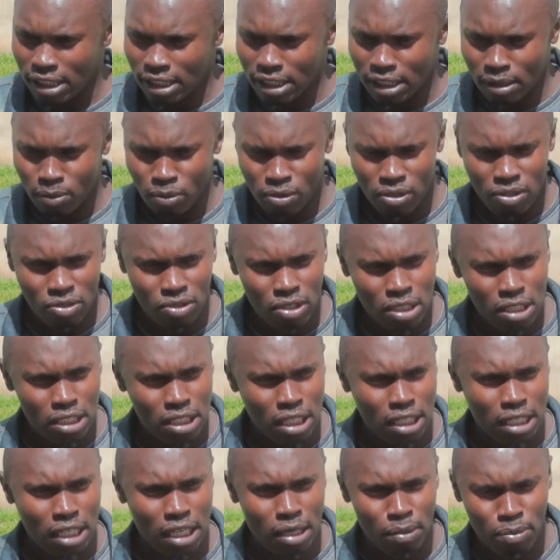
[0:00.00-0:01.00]
demonstrate
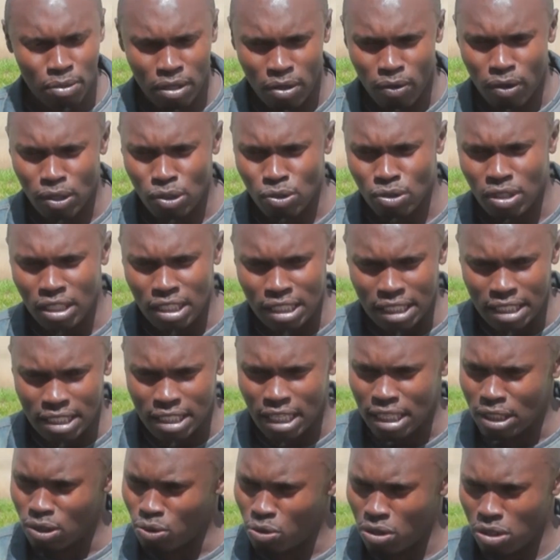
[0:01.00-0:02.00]
na naambia watu na
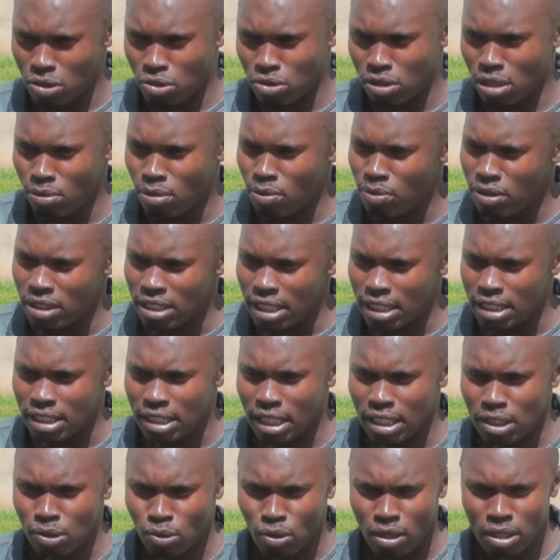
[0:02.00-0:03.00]
incite watu na mimi
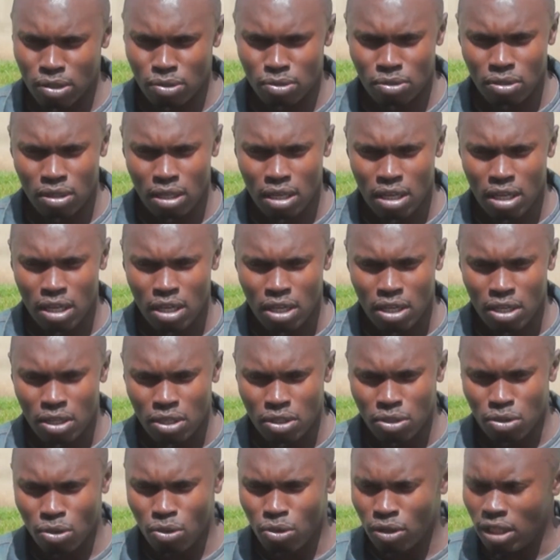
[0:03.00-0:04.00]
sijaincite watu.
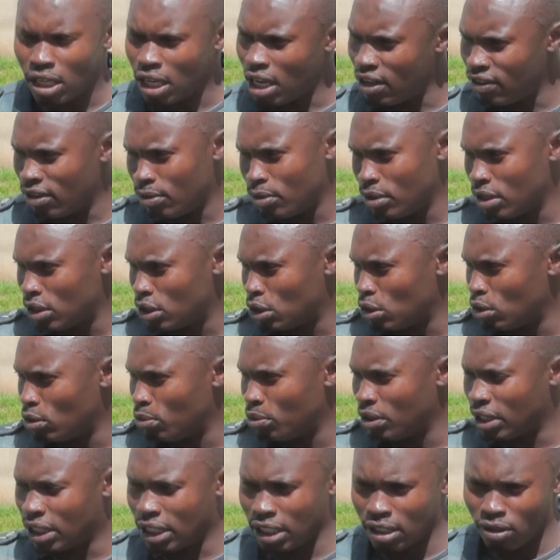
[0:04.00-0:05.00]
So the government should
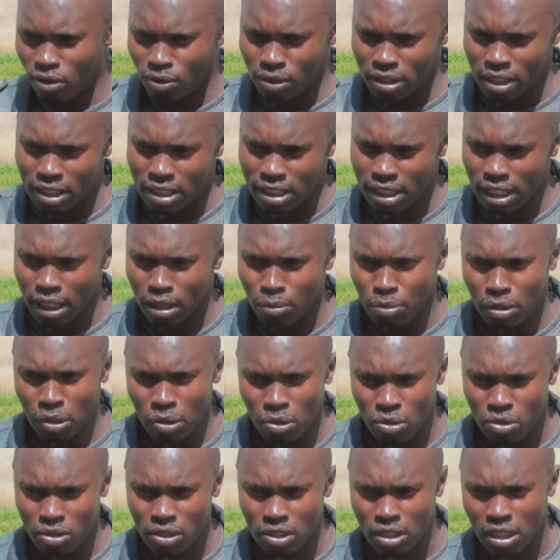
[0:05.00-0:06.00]
be keen on this thing
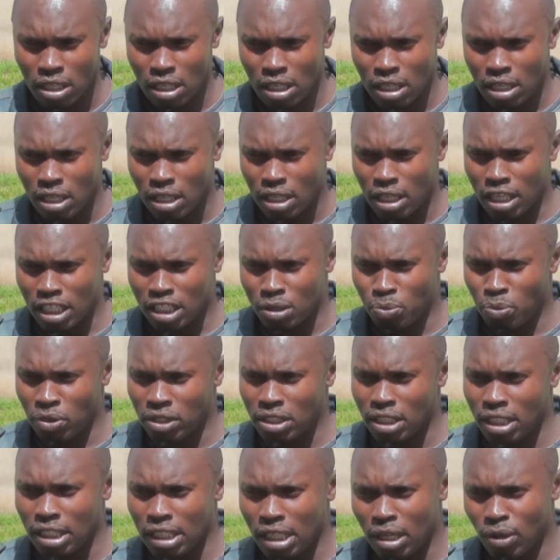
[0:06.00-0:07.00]
because
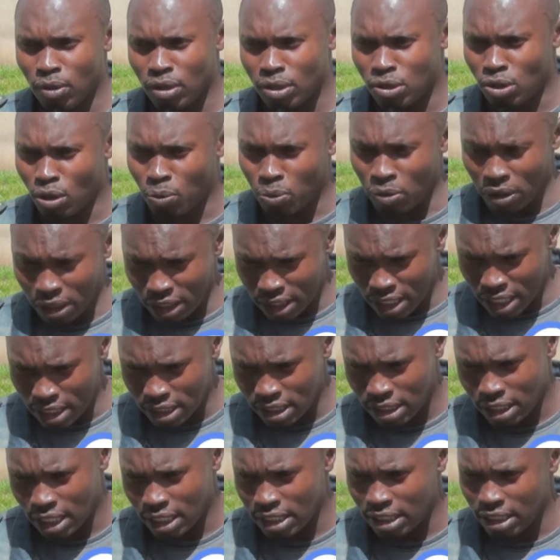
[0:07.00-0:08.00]
especially our top
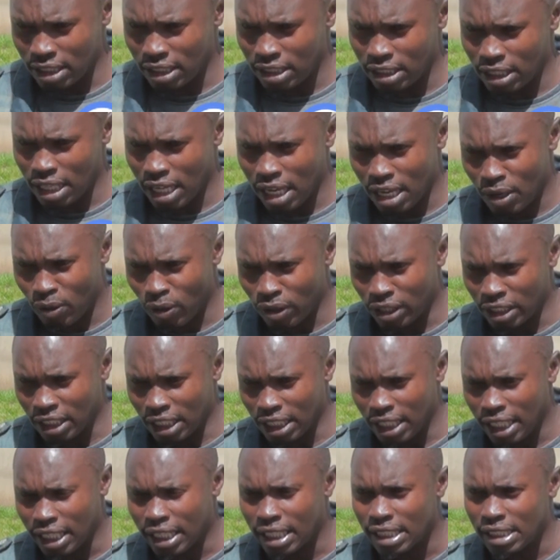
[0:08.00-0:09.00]
leaders, DCI,
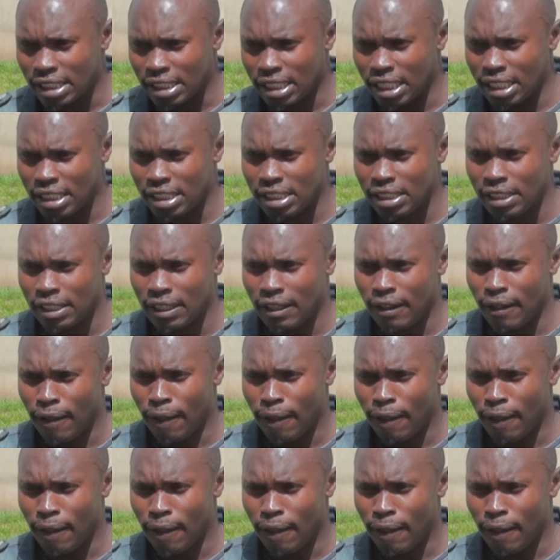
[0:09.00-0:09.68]
waingilie katikati,